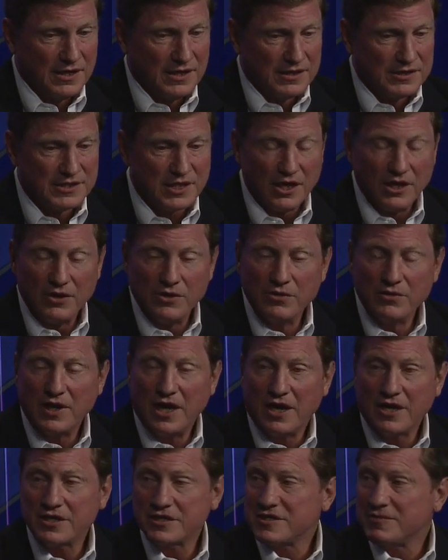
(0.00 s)
So
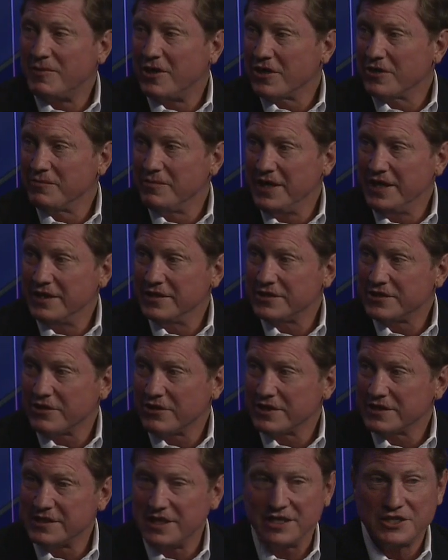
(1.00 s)
our smart meters
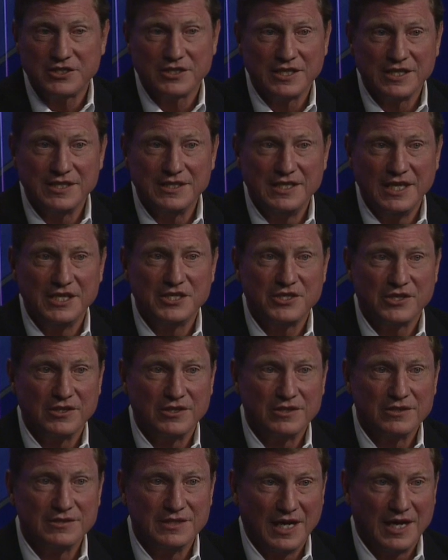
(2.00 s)
are essentially
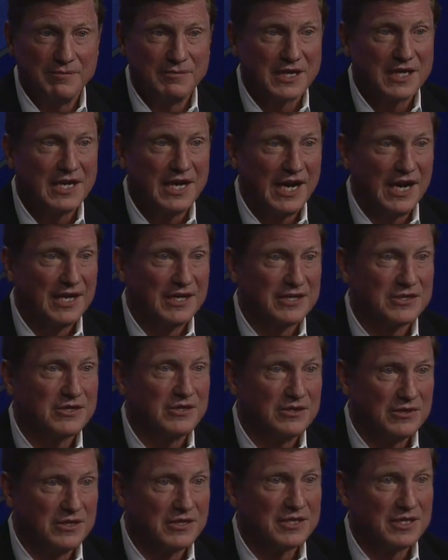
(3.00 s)
digital, not
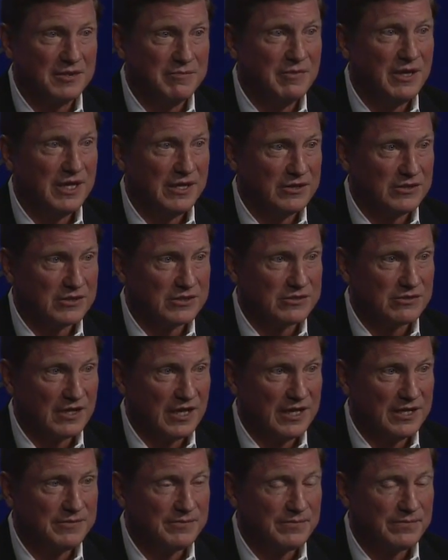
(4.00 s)
mechanical looking meters,
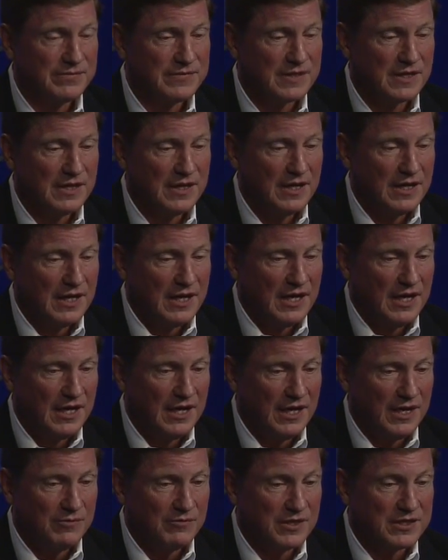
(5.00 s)
right?
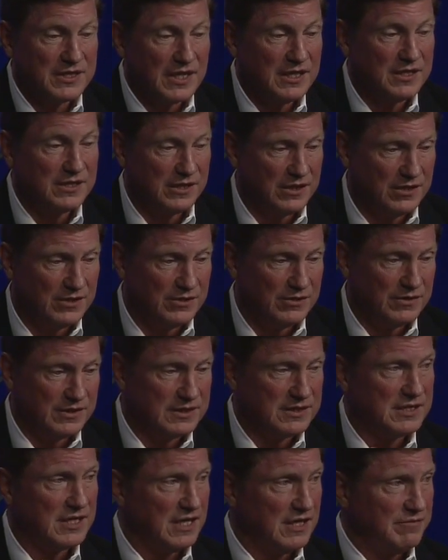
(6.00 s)
And what they do,
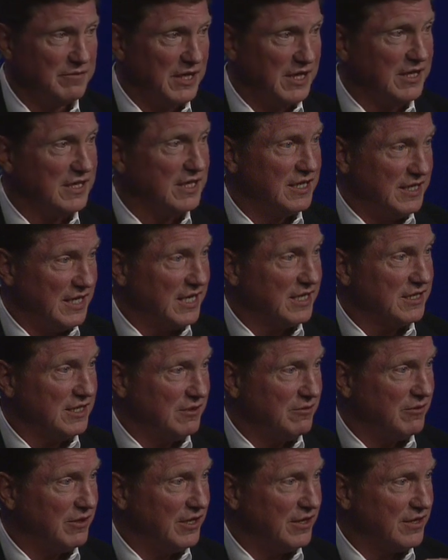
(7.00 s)
instead of being
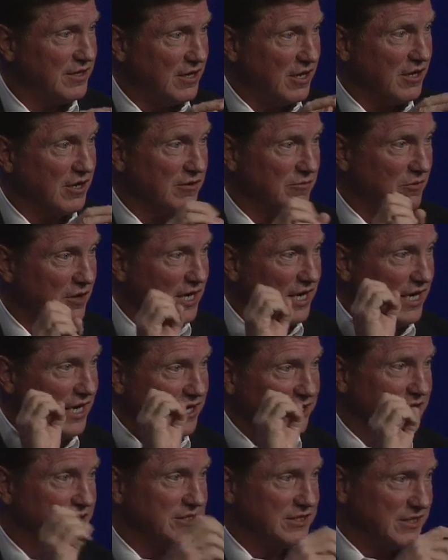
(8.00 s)
connected with hard
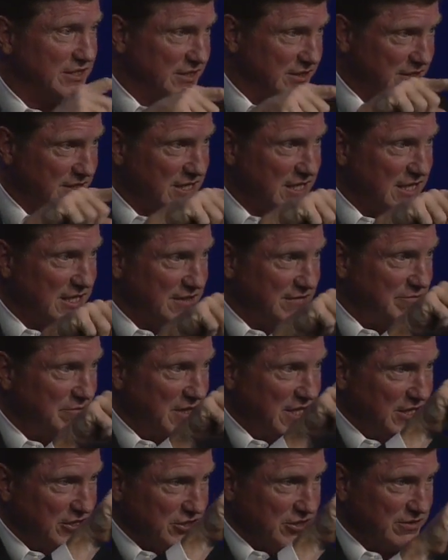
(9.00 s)
wires to kind of
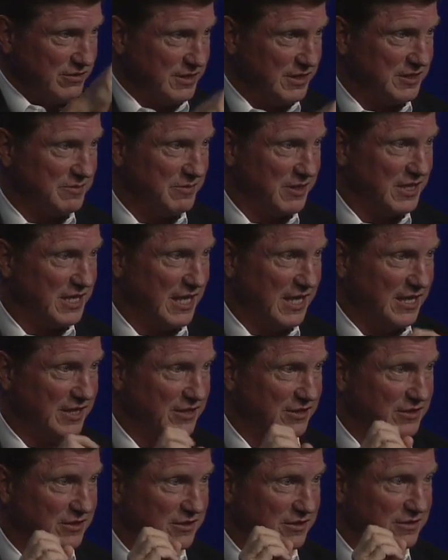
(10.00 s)
measure this
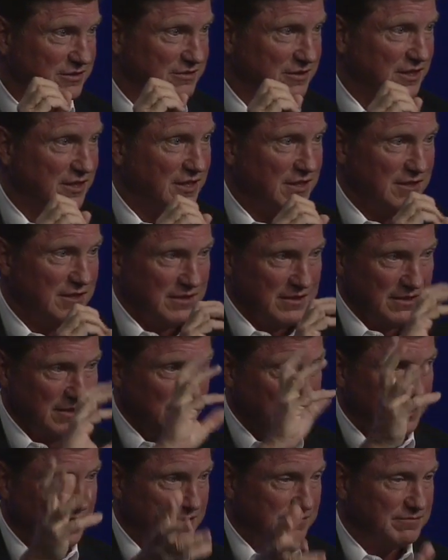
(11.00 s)
mechanical
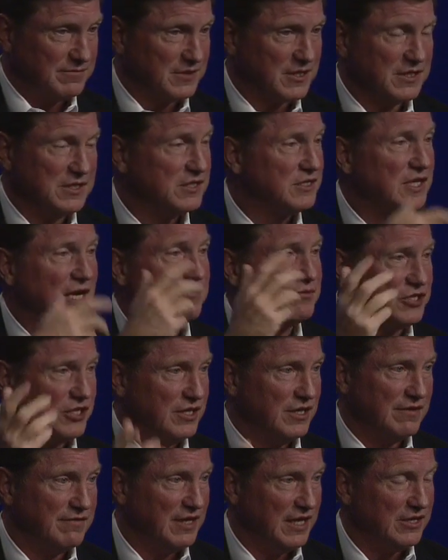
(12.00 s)
um,
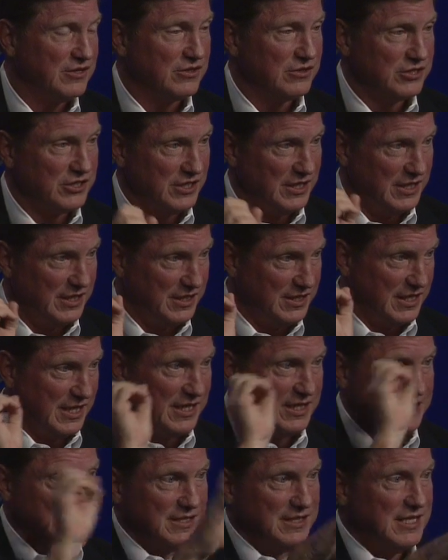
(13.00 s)
consumption of energy.
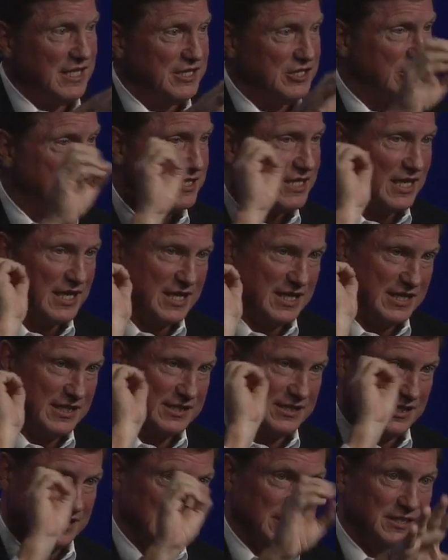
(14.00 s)
They
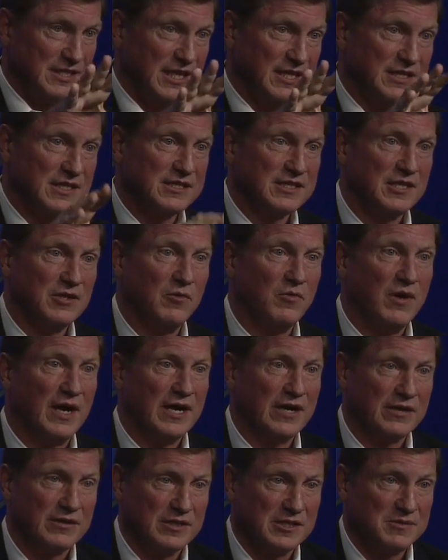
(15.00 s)
digitize and send us on a
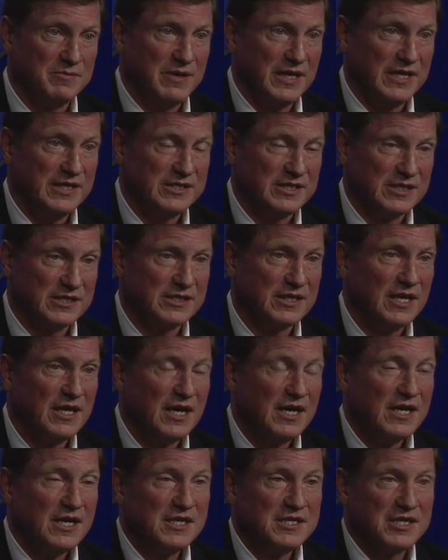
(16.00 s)
wireless basis.
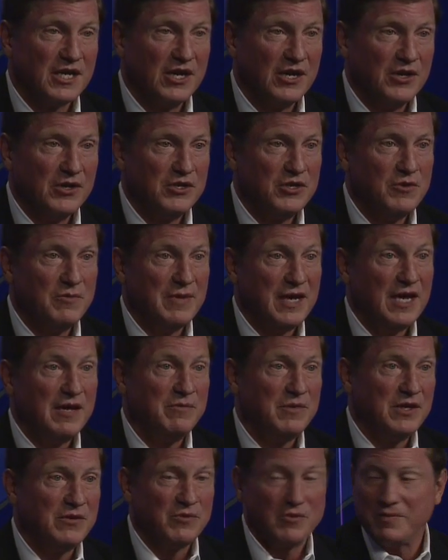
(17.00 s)
So you may
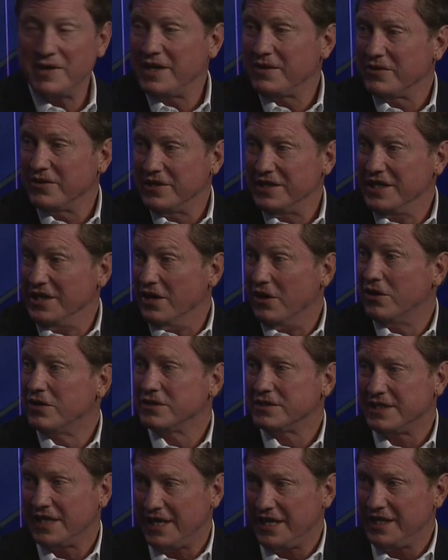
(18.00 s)
be remember in the
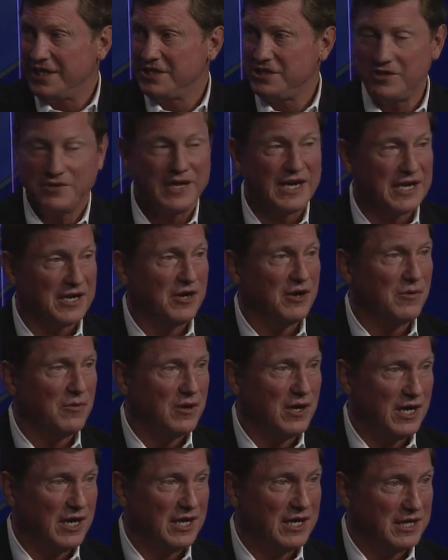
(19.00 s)
old days you had a,
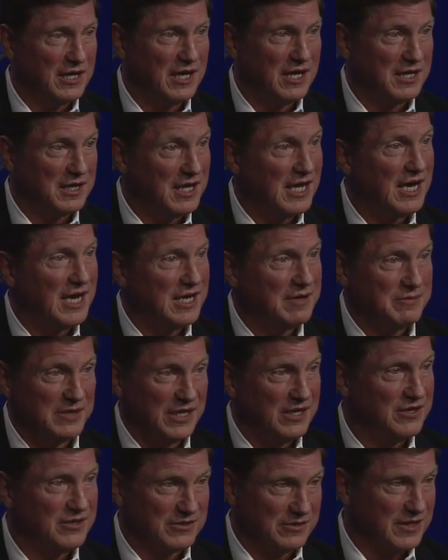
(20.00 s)
a, a
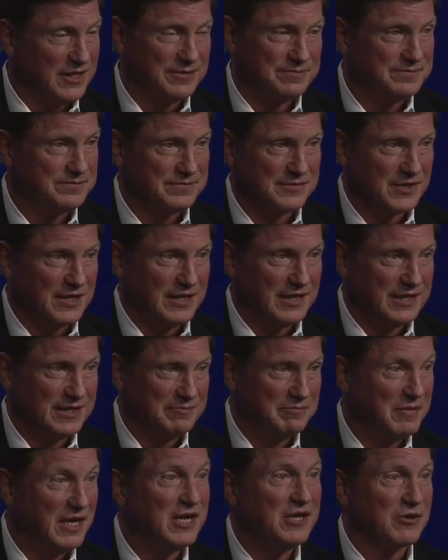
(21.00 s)
lineman or a,
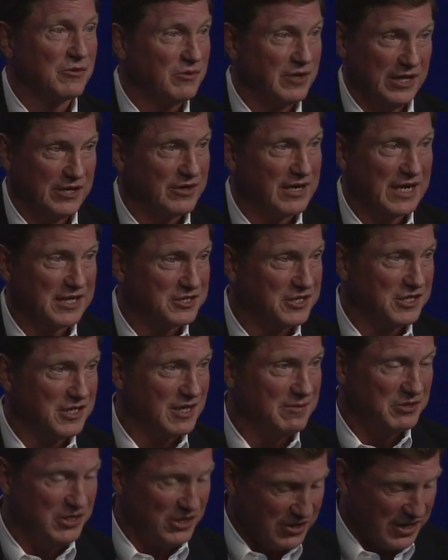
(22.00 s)
a, meter reader actually
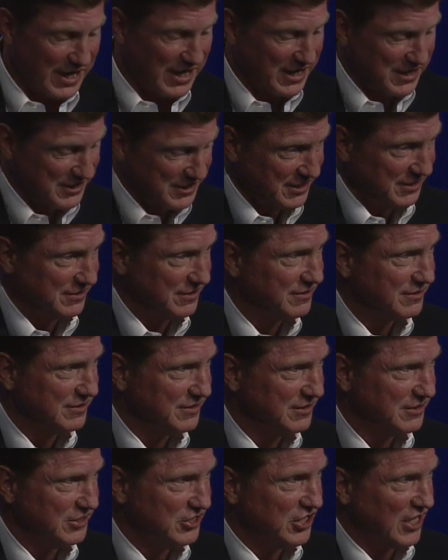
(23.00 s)
come to your house and
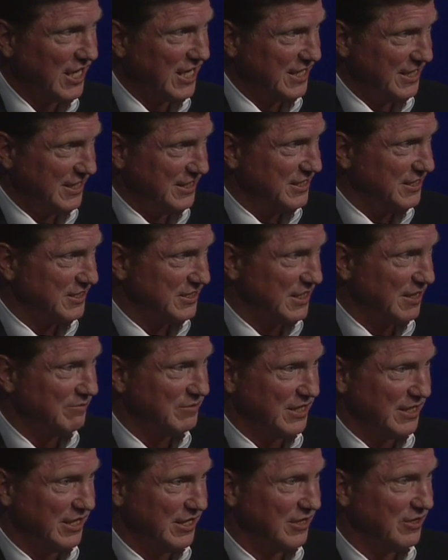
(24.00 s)
jot into
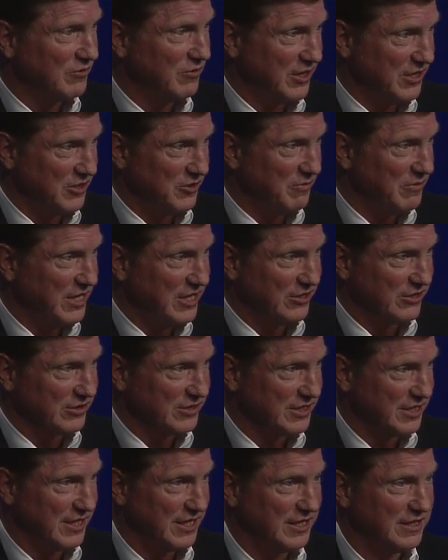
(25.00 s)
something here what your meter
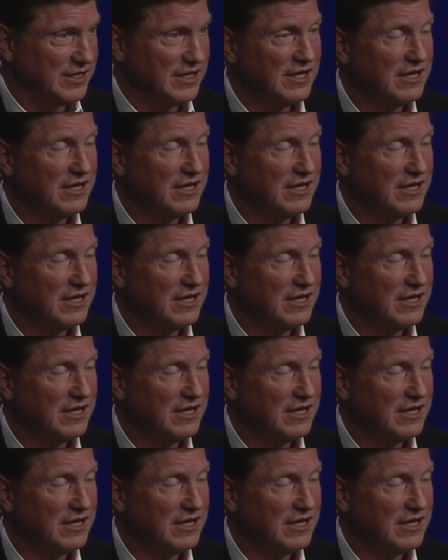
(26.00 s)
said.